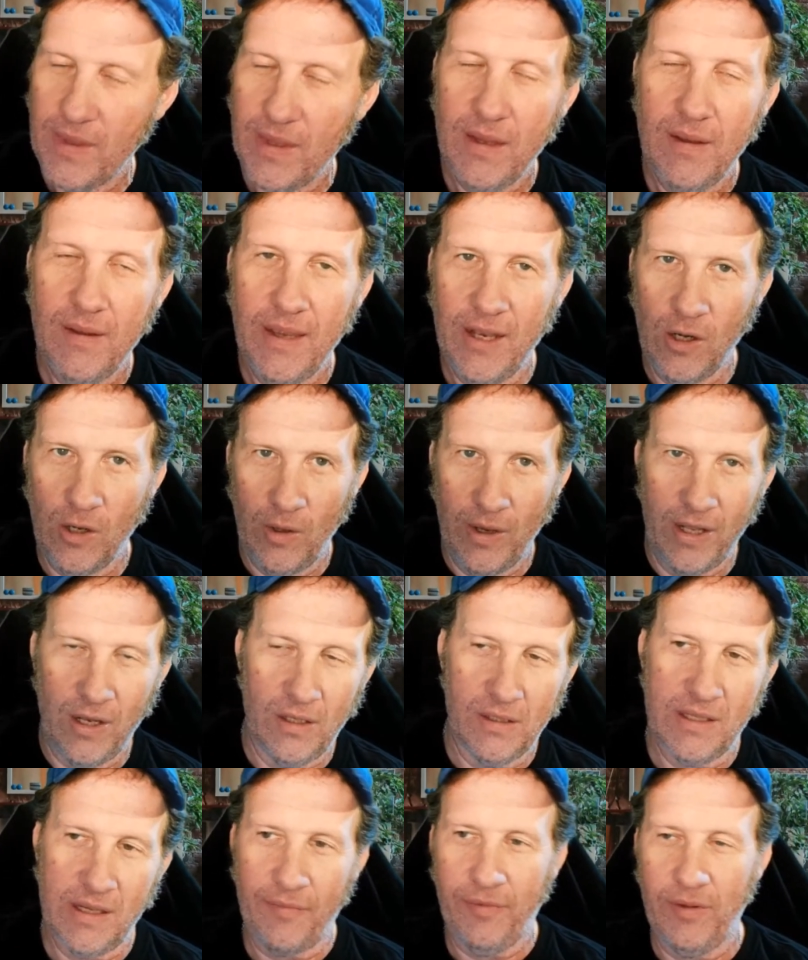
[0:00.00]
it'll it'll
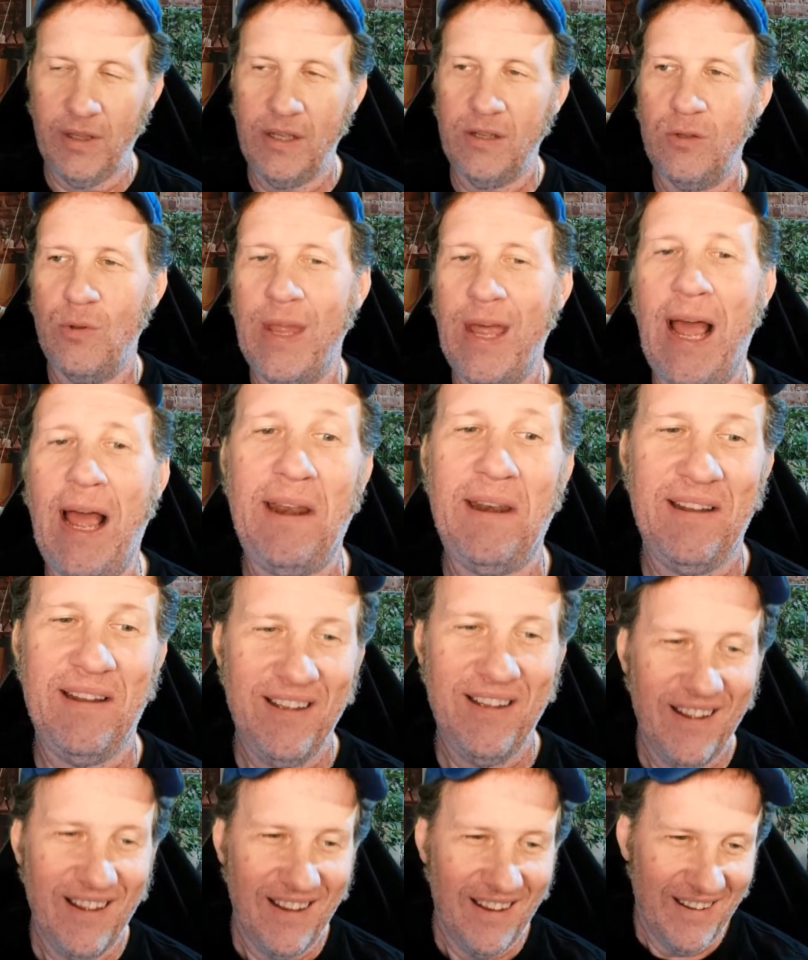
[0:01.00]
definitely do that.
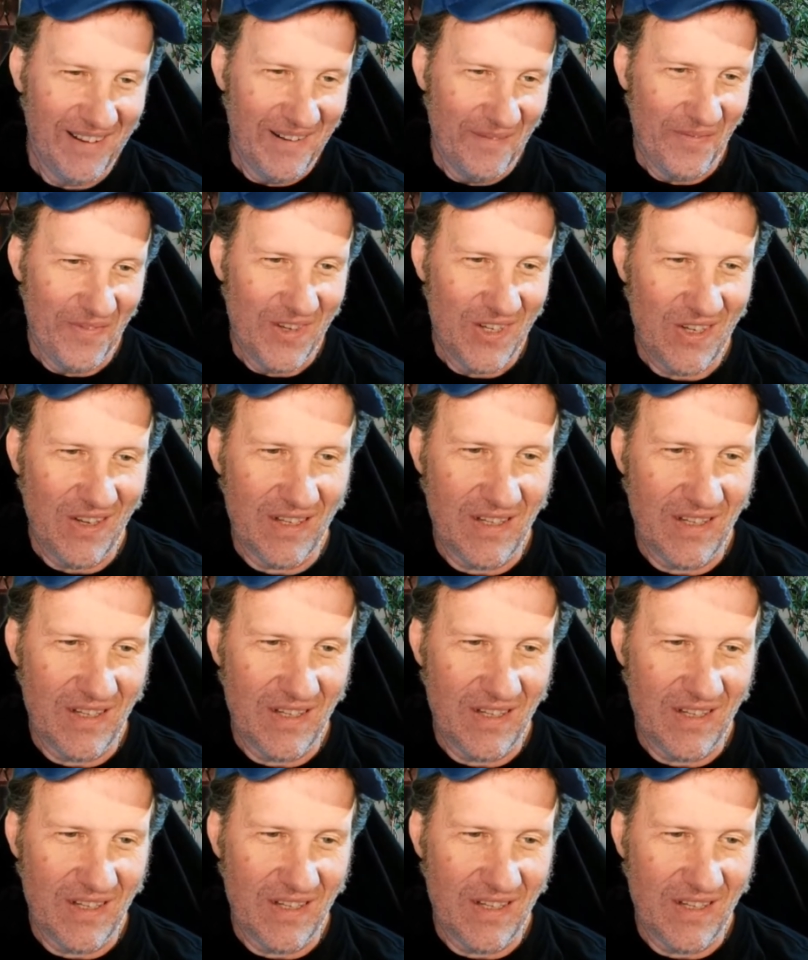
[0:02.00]
So that's a